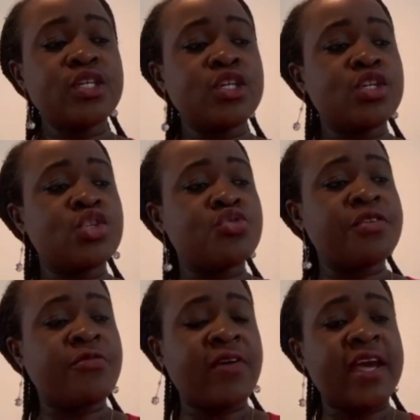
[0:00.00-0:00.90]
to
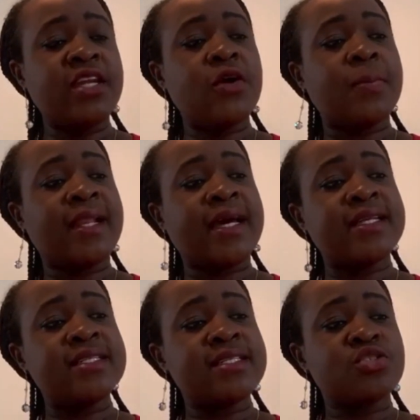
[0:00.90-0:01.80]
refine your
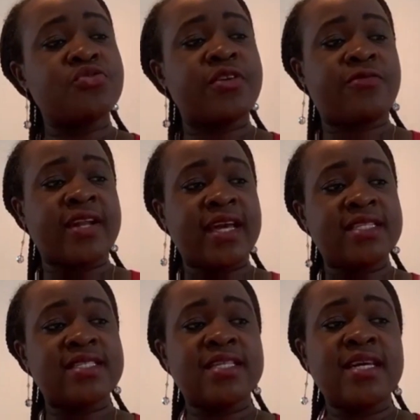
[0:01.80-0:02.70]
plans, to reflect
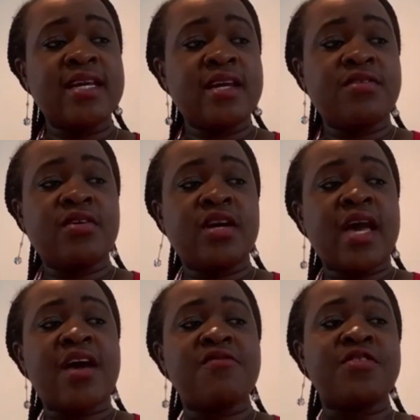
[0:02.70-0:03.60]

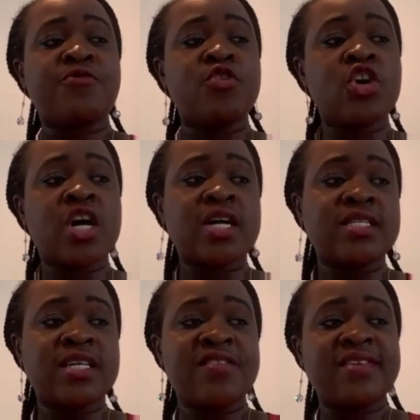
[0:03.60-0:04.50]
and refocus
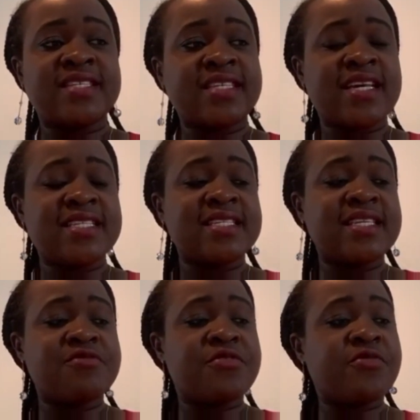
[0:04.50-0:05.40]
and reset,
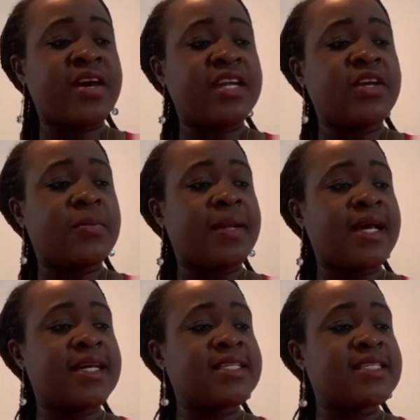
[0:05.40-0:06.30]
refine your
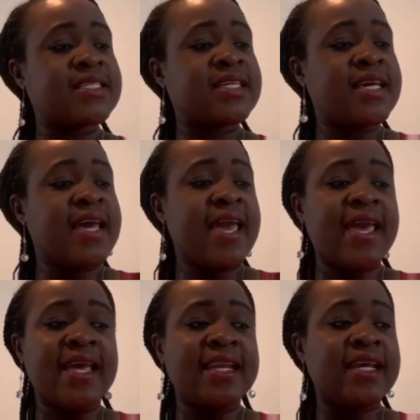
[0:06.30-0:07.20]
plans,
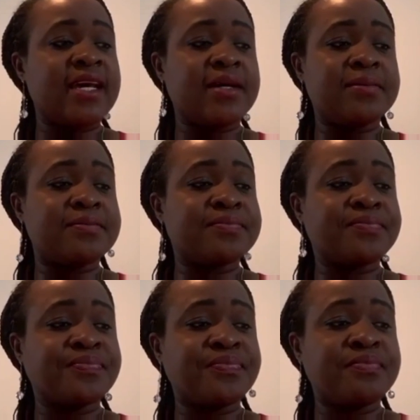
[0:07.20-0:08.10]
and um,
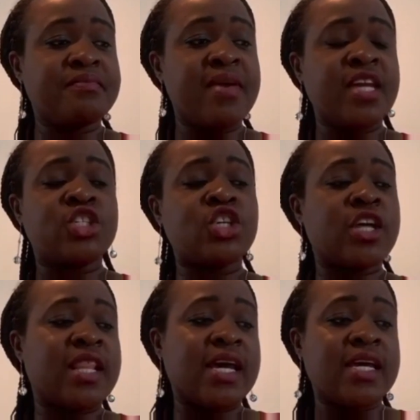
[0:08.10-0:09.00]
make sure
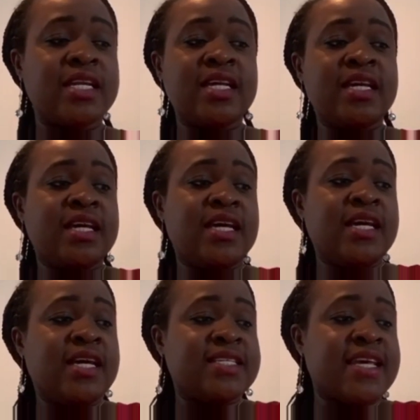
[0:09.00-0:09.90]
that
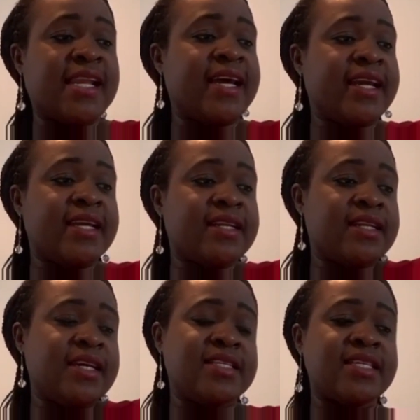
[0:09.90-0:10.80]
is aligned
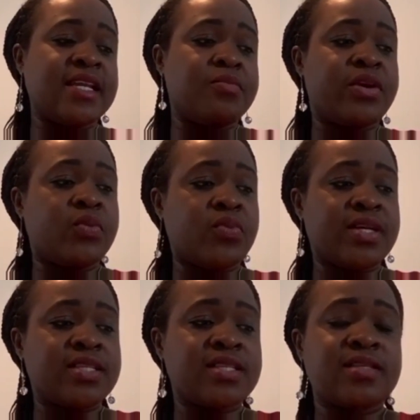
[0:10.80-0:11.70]
and celebrate wins.